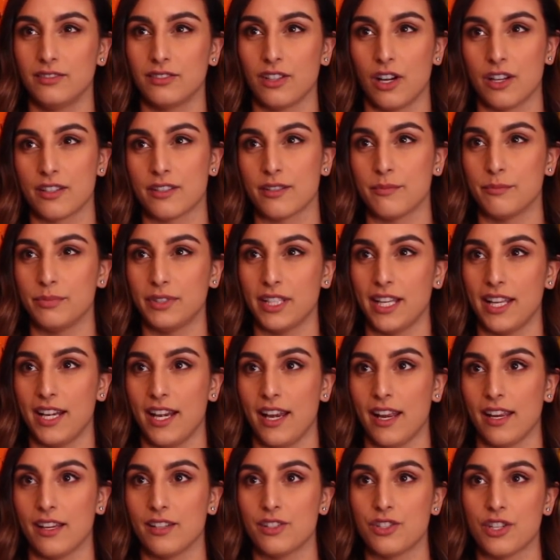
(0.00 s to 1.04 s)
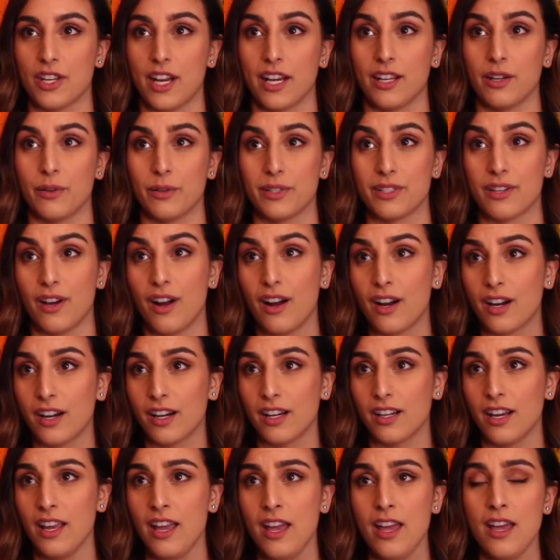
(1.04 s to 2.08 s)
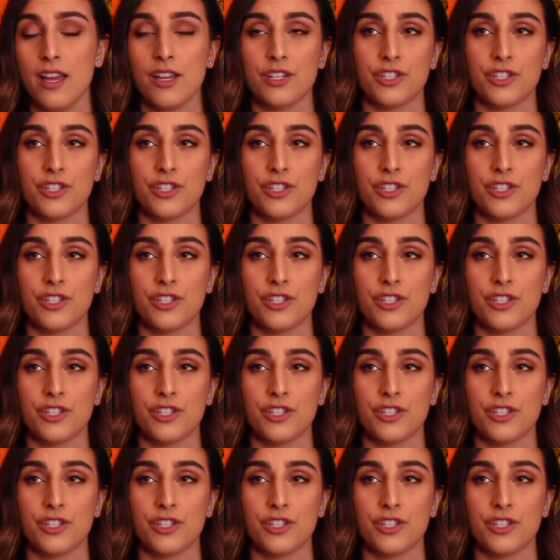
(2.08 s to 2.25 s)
contemplating, should I go into art?